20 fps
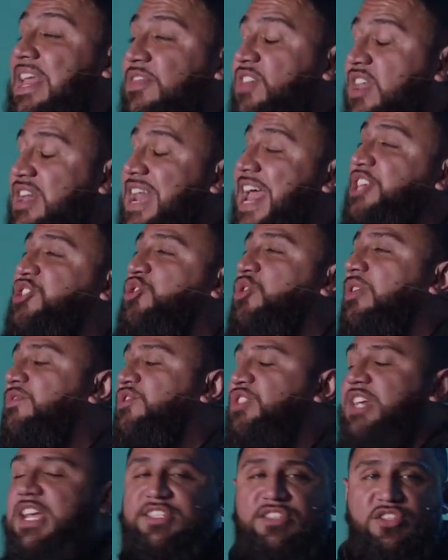in the nature
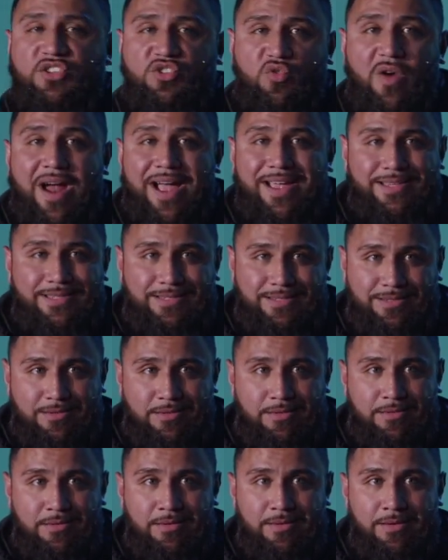of Jesus Christ.
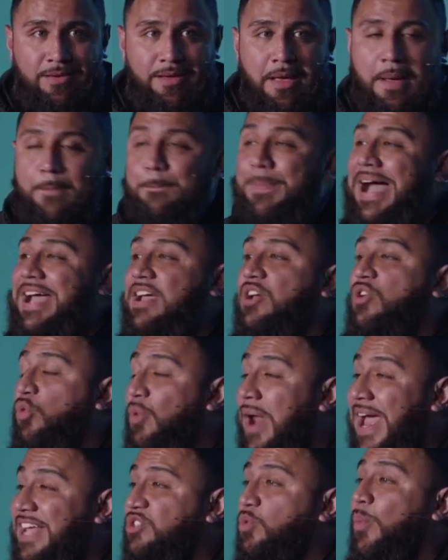By
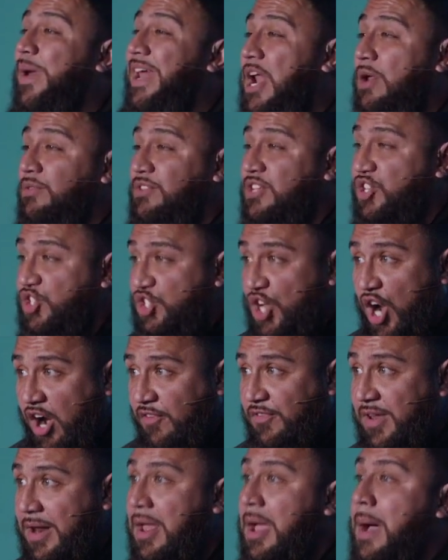grace, we don't
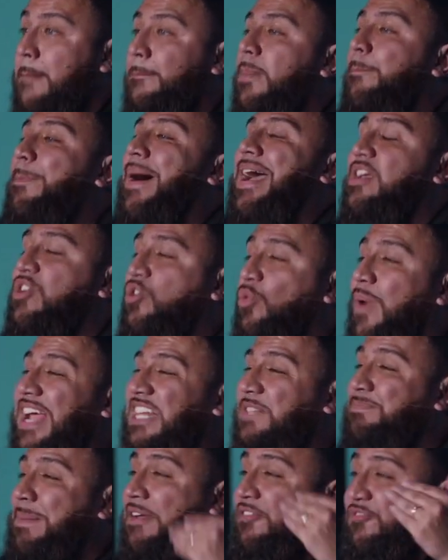deserve it, but by
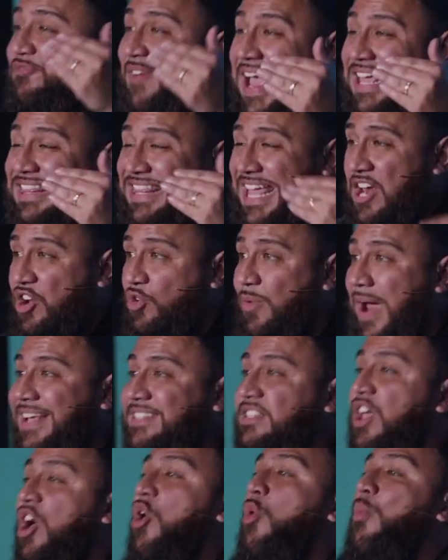grace, by faith and
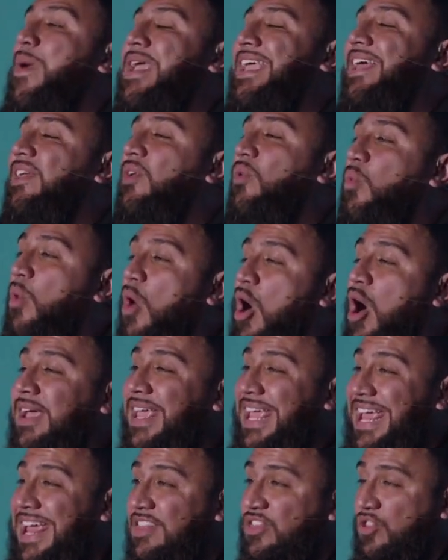grace, we can
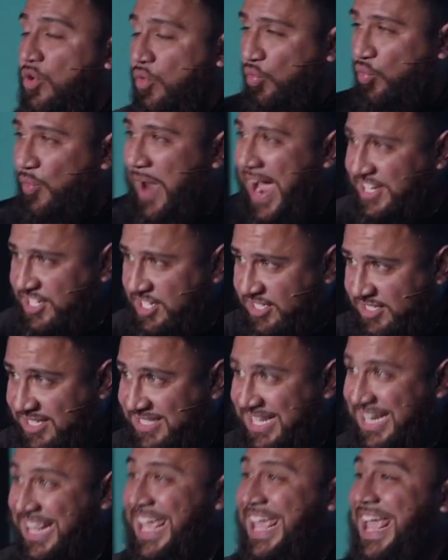walk in the righteousness
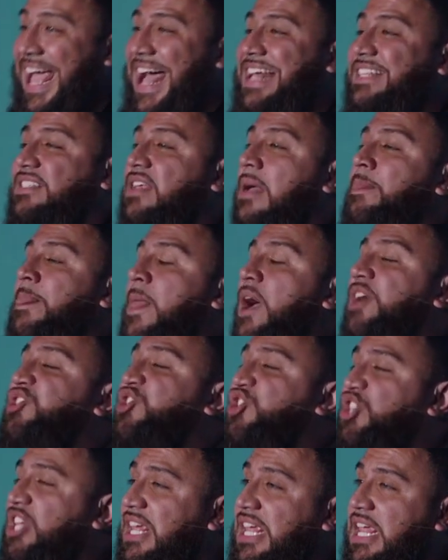that he has
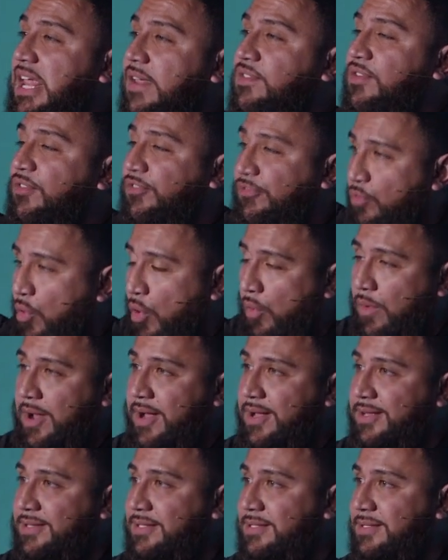achieved for
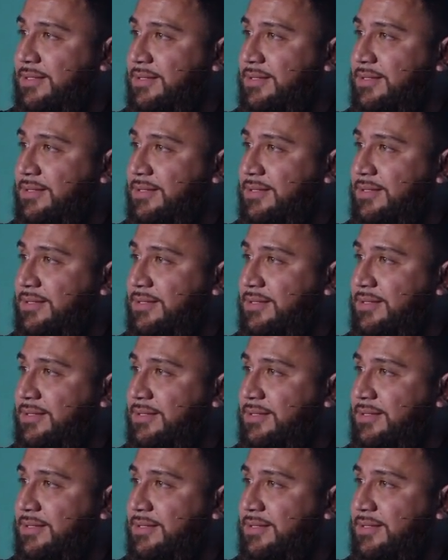us.